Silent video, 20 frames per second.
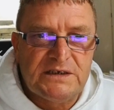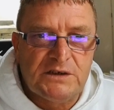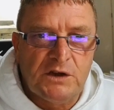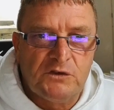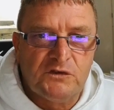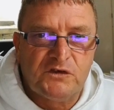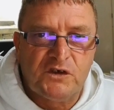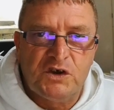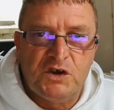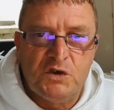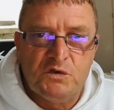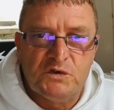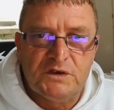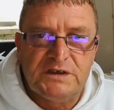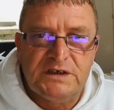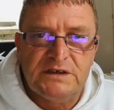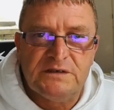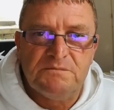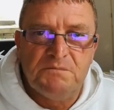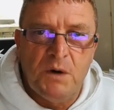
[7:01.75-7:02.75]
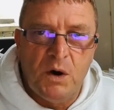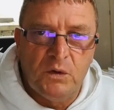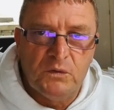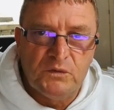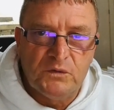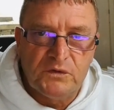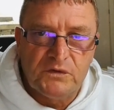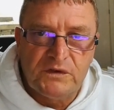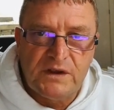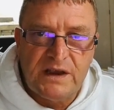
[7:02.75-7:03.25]
on securities,
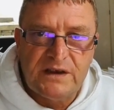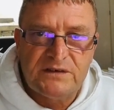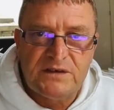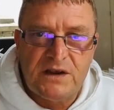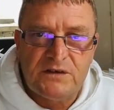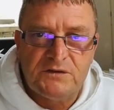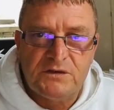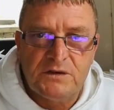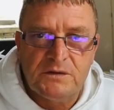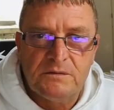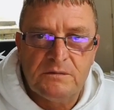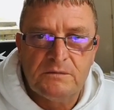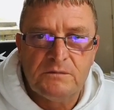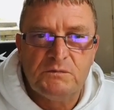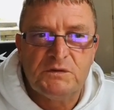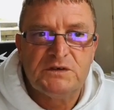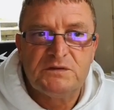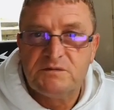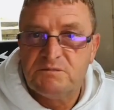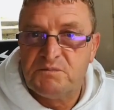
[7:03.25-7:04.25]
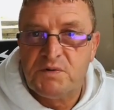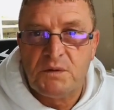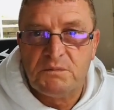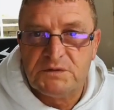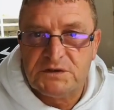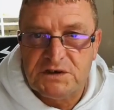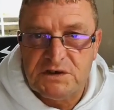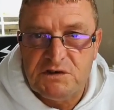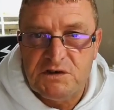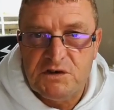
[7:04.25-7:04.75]
bonds, etc., which
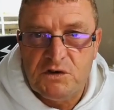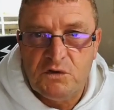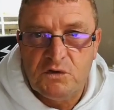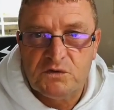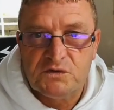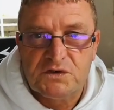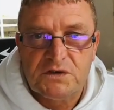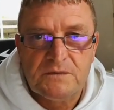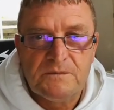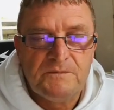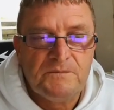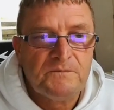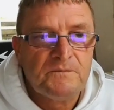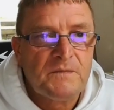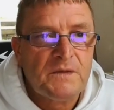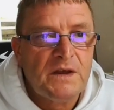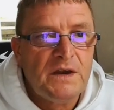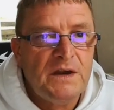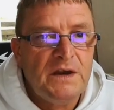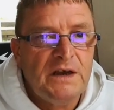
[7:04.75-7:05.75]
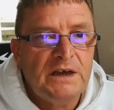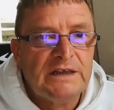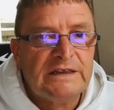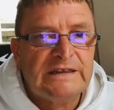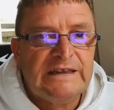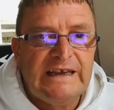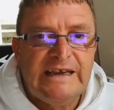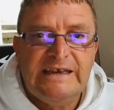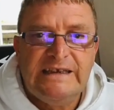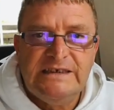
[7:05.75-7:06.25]
promissory notes,
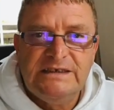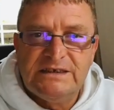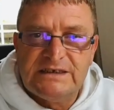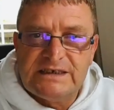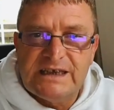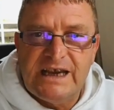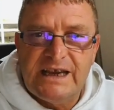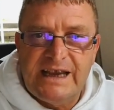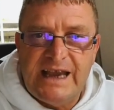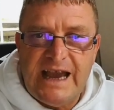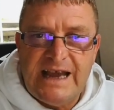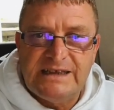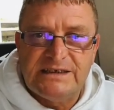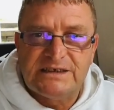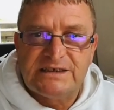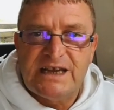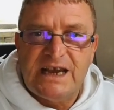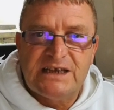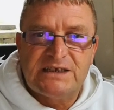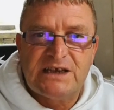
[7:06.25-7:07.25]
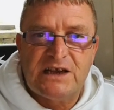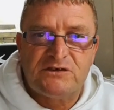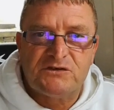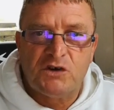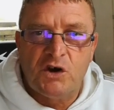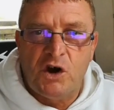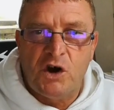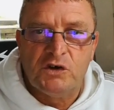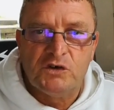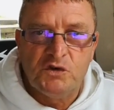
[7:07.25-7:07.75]
liens against, etc.,
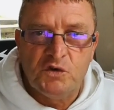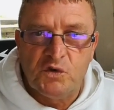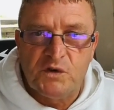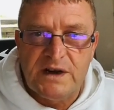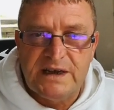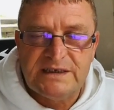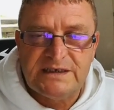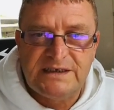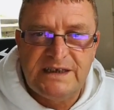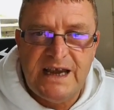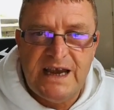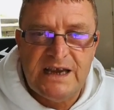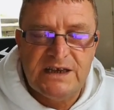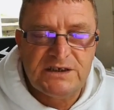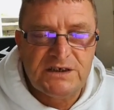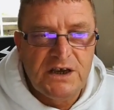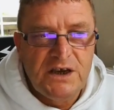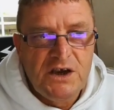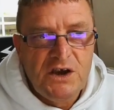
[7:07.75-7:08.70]
on your estates.